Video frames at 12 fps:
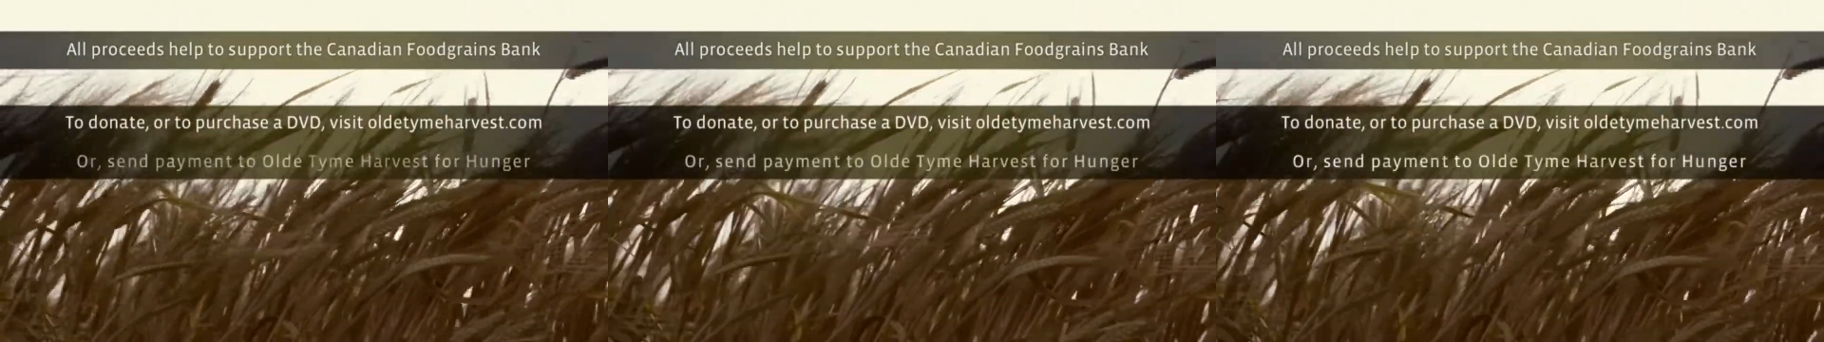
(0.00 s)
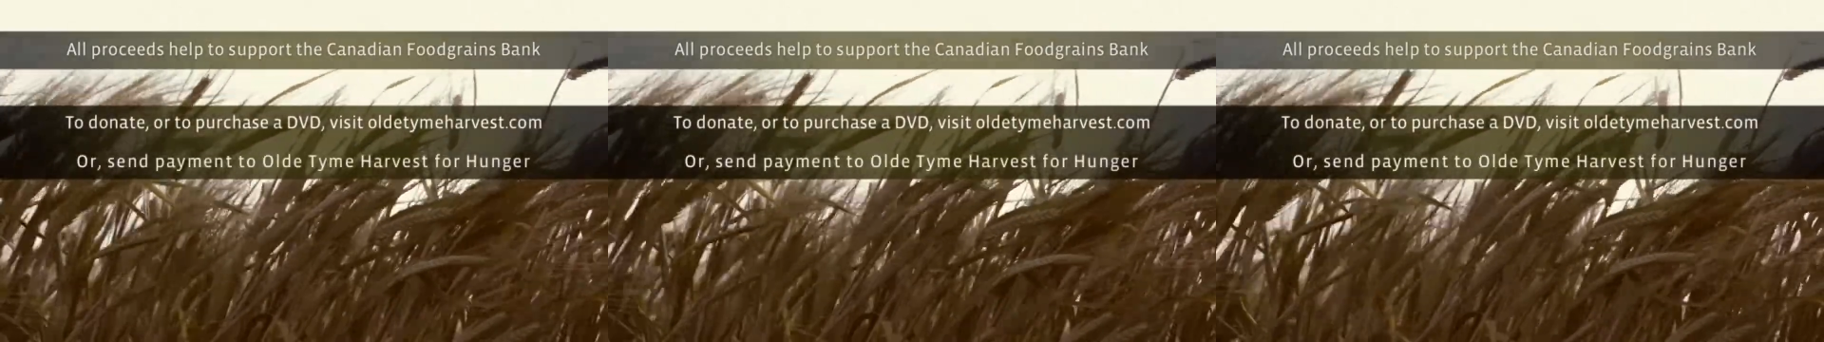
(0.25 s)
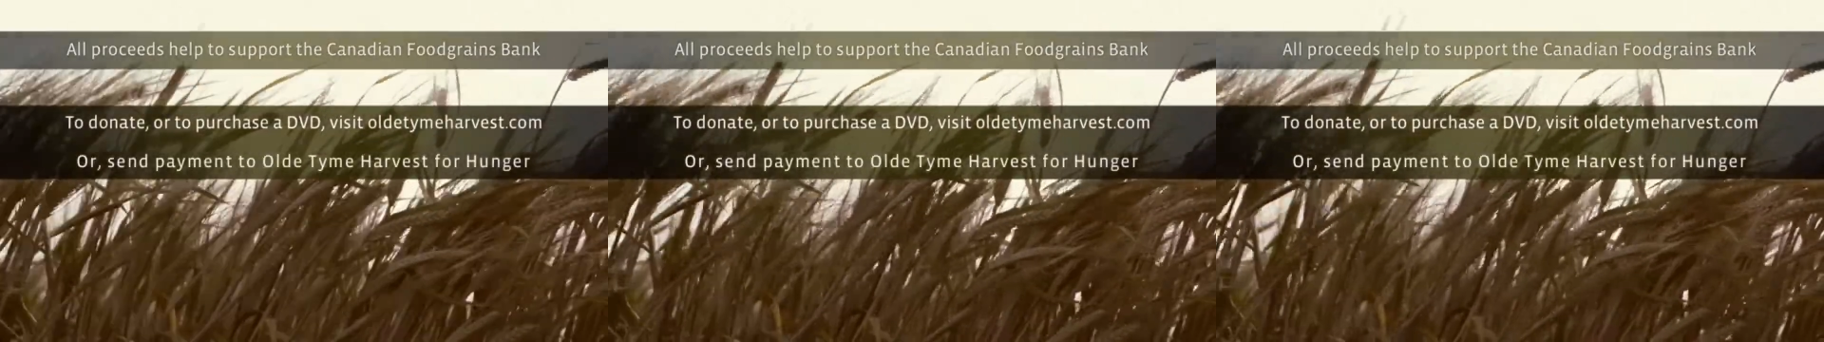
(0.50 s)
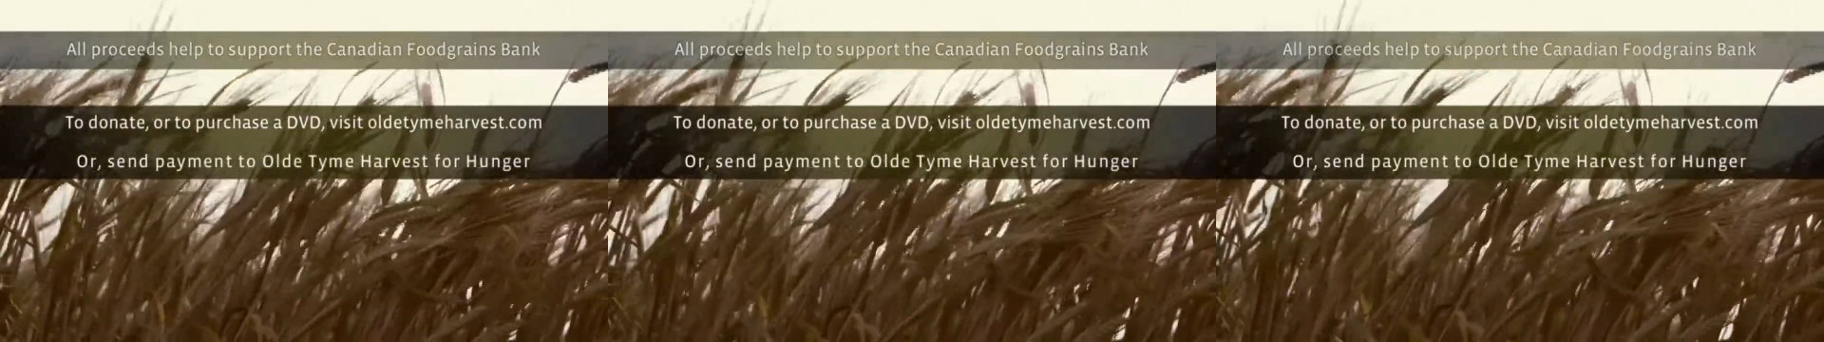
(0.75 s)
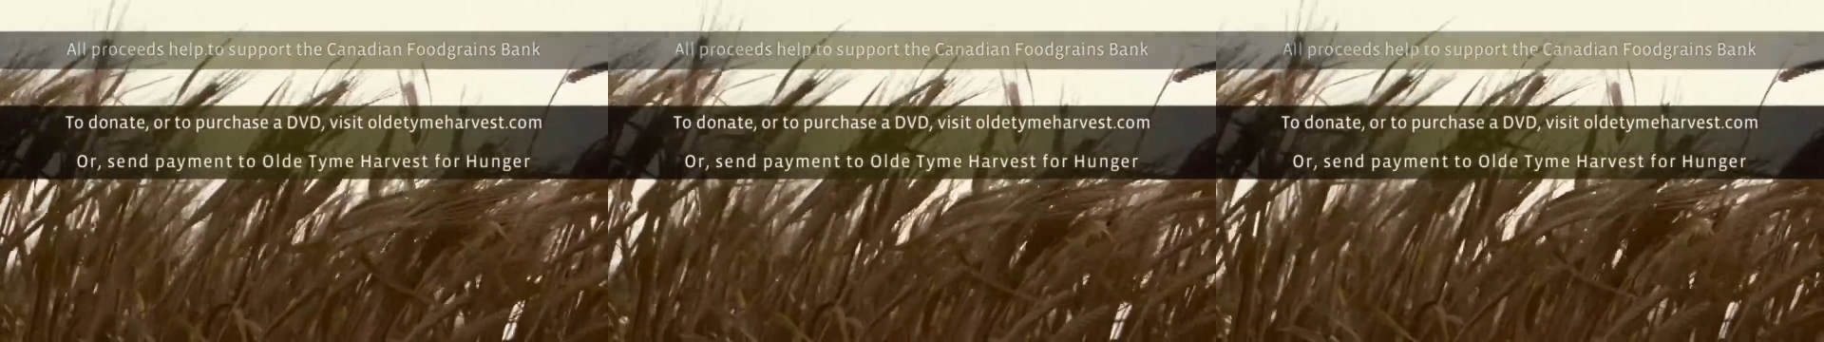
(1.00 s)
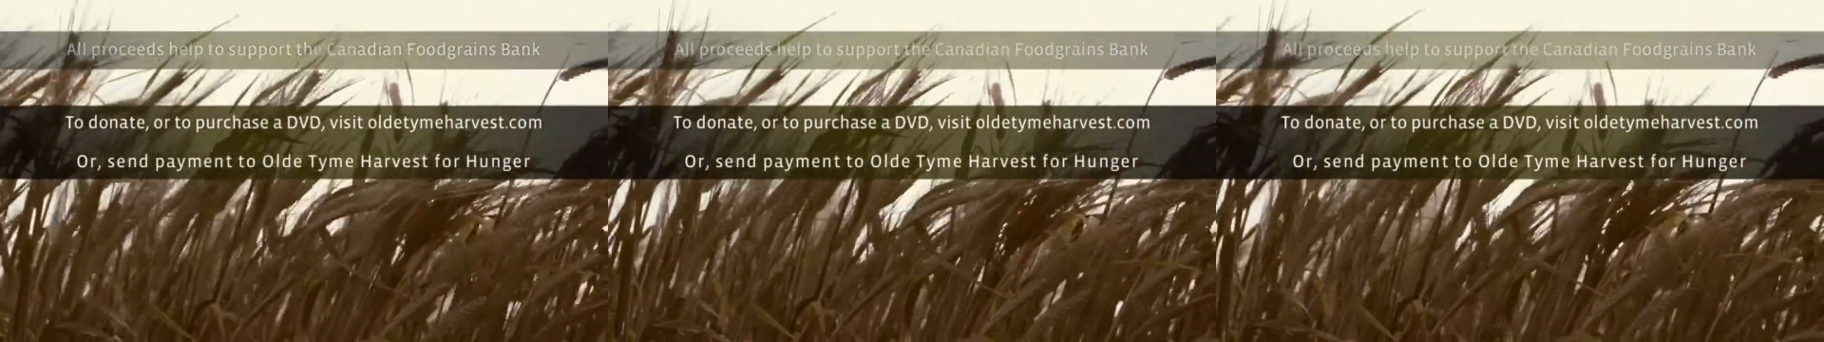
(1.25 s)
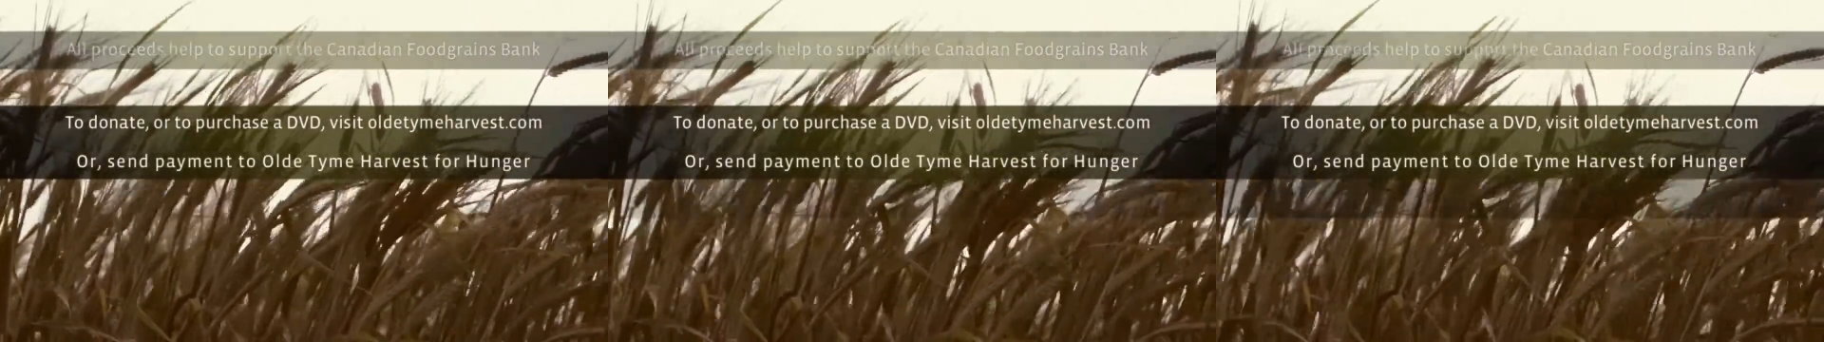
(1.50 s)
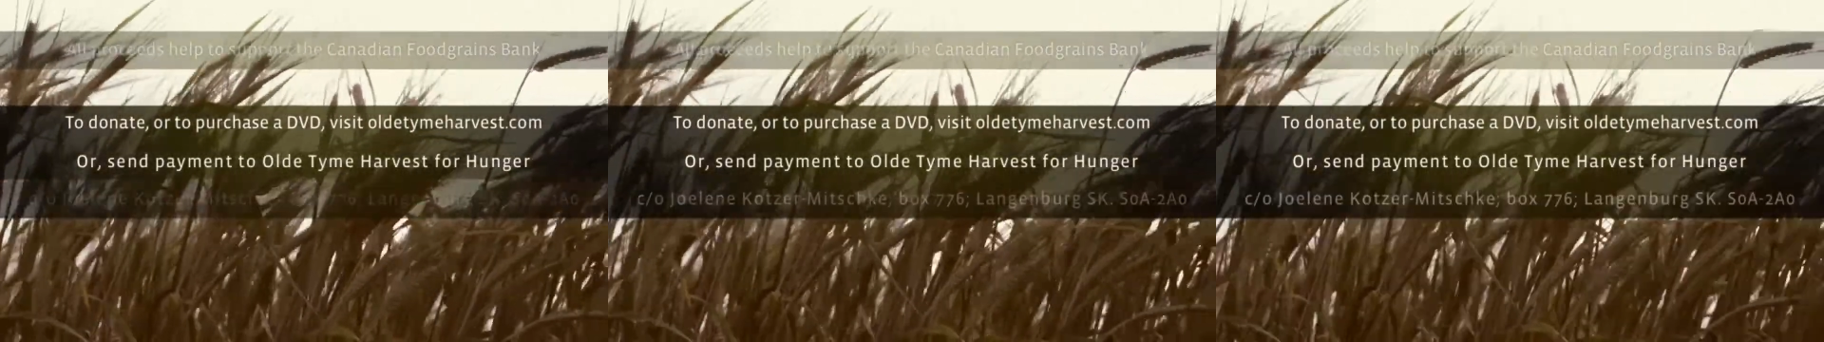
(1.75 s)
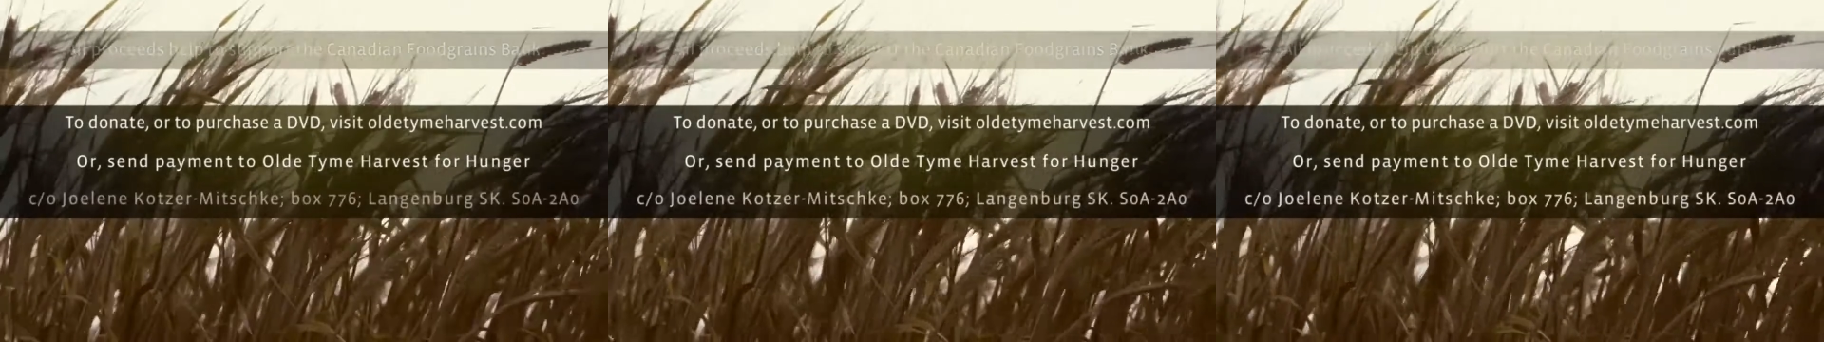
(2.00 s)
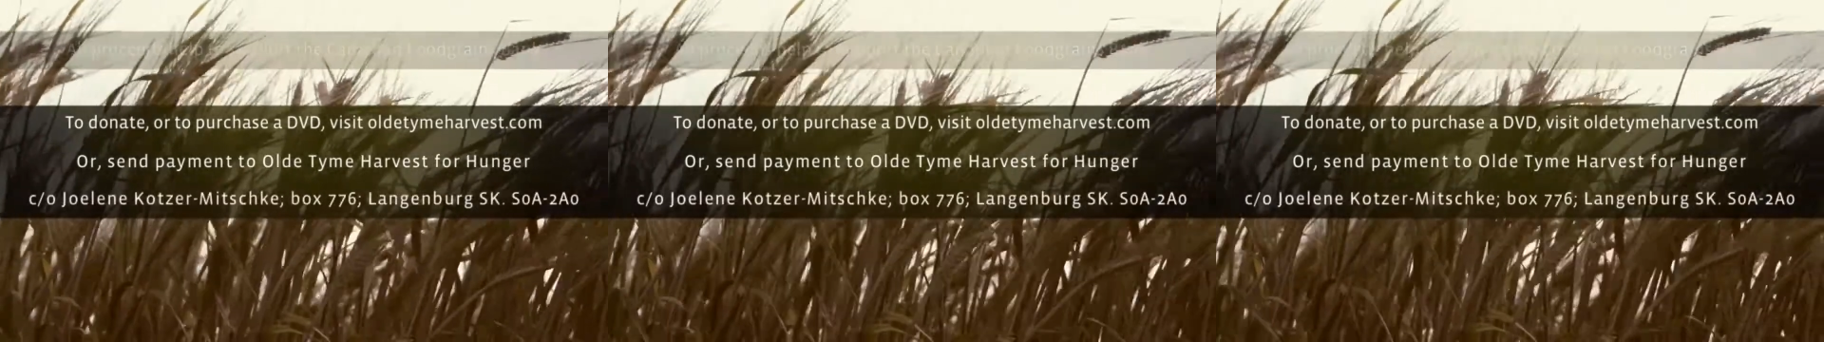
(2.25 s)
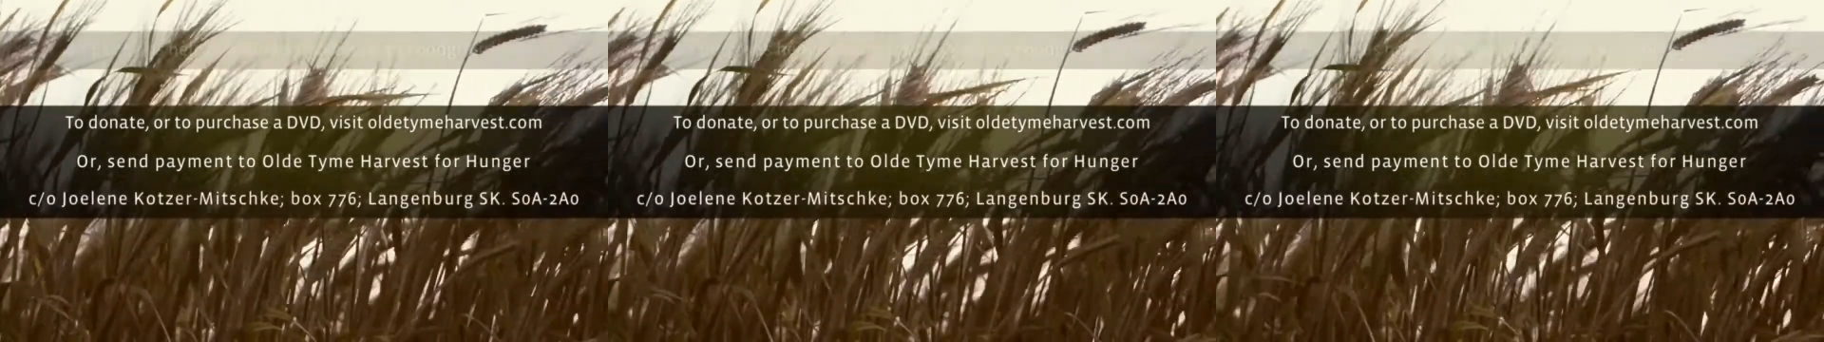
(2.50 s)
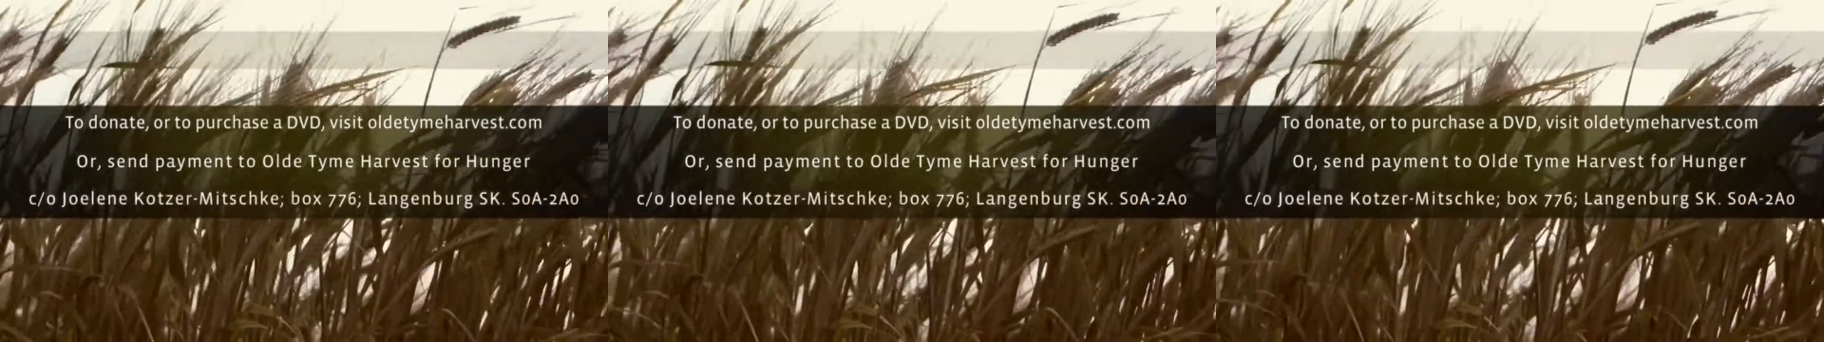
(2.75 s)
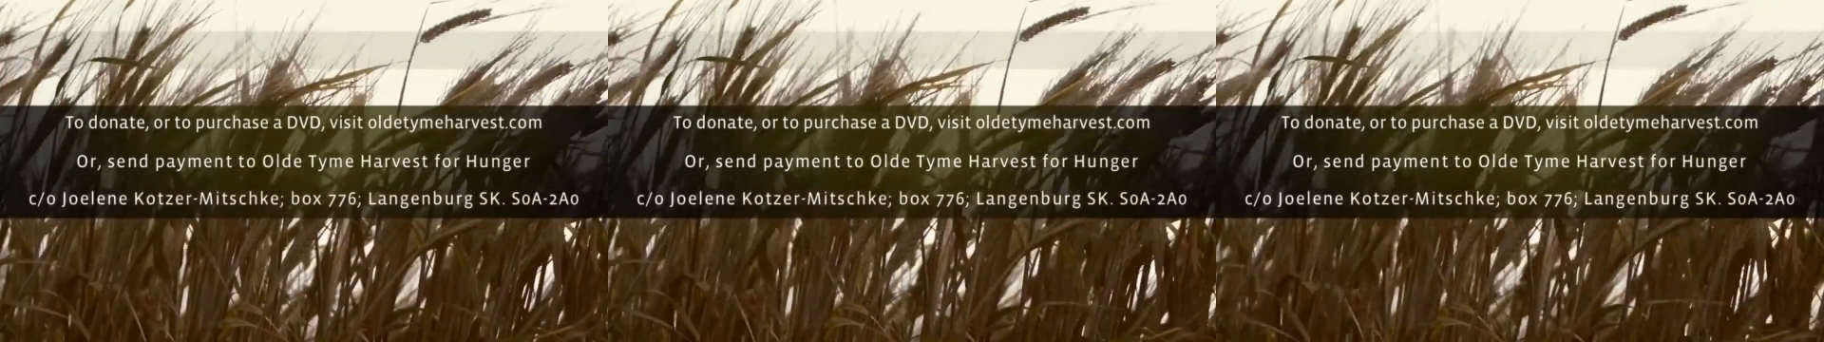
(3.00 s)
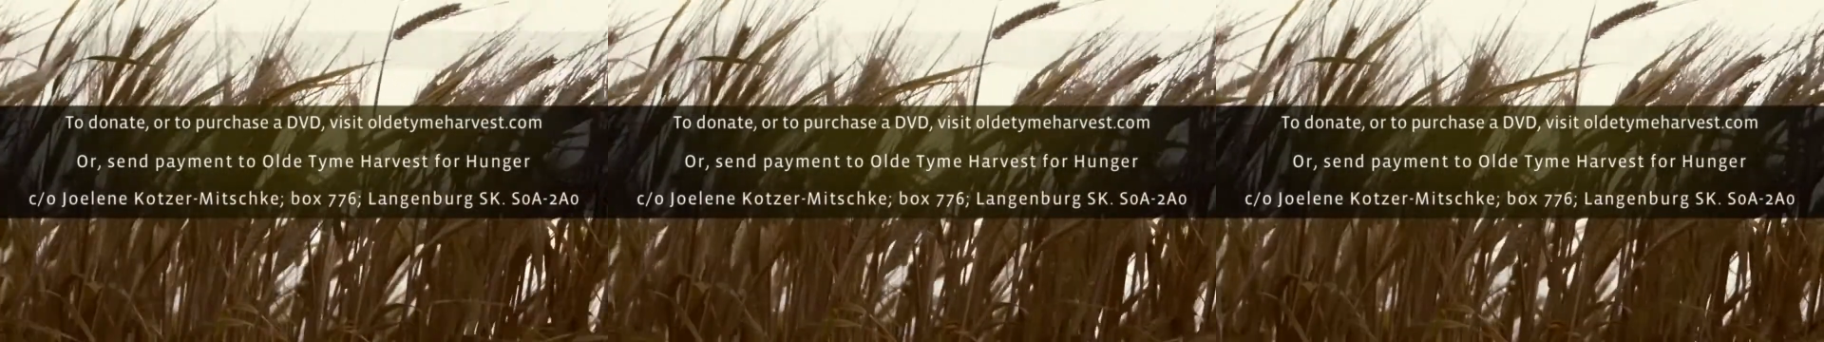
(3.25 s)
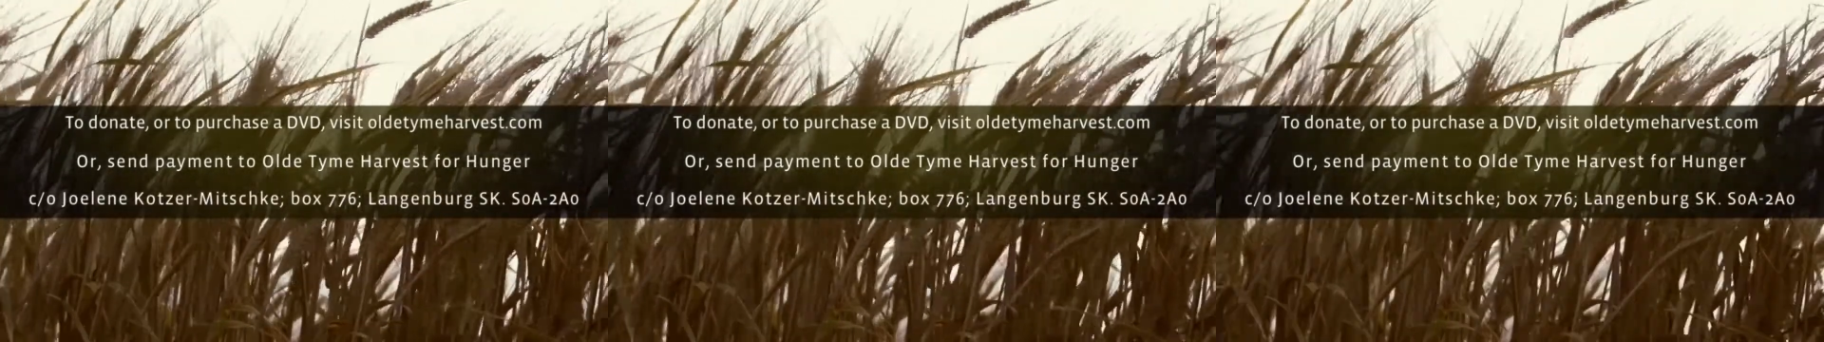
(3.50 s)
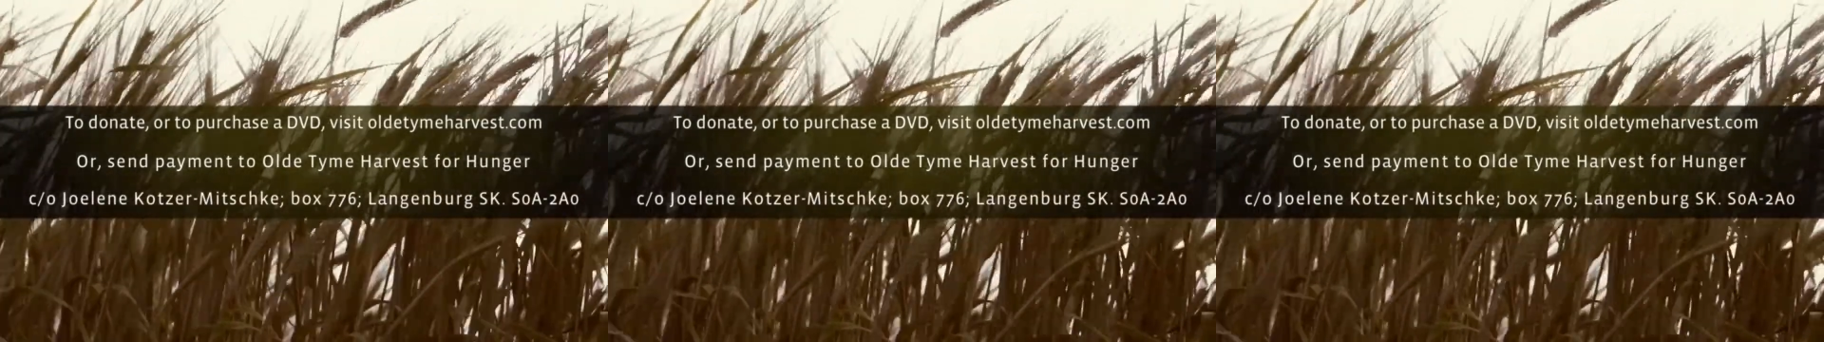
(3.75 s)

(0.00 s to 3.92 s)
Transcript: Nobody's mouth can be seen.